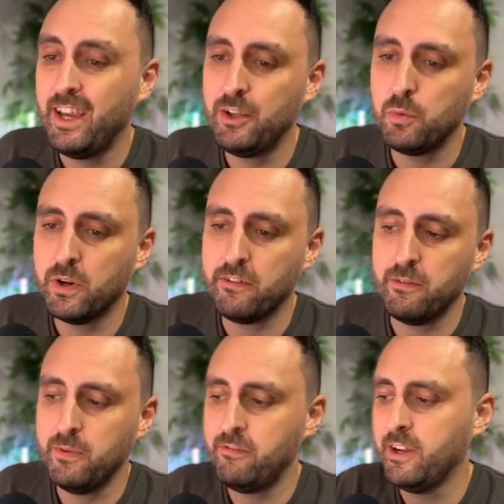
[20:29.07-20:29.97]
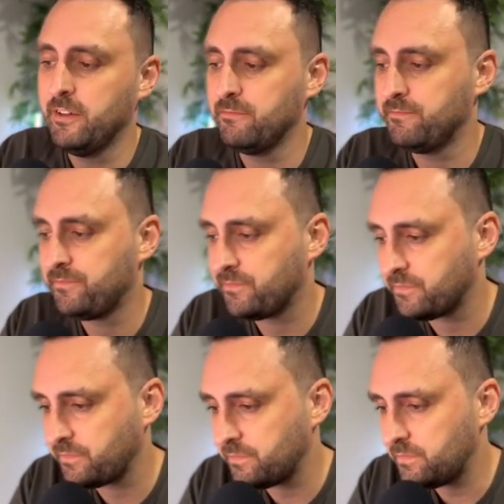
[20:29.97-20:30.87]
each one of them have done.
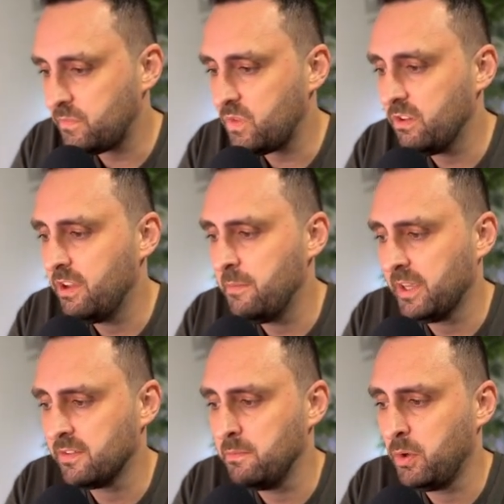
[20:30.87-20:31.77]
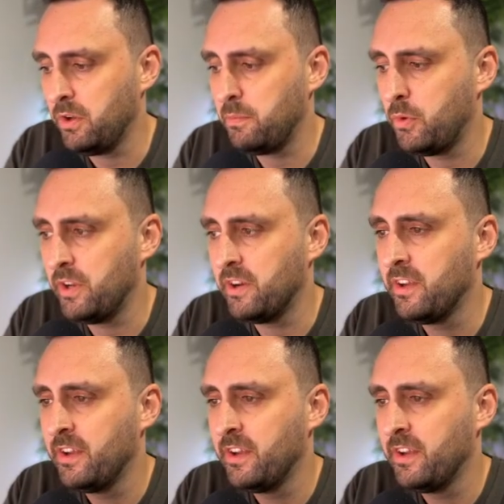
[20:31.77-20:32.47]
It makes a bullet point.